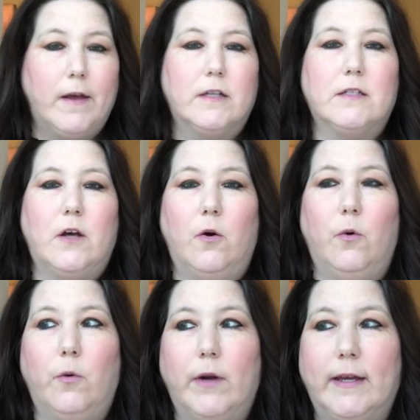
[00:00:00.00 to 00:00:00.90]

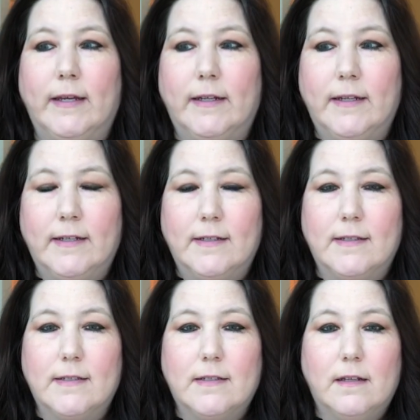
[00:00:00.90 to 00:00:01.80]
So it
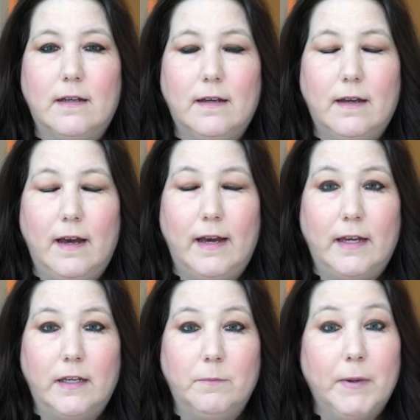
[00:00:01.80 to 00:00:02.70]
is a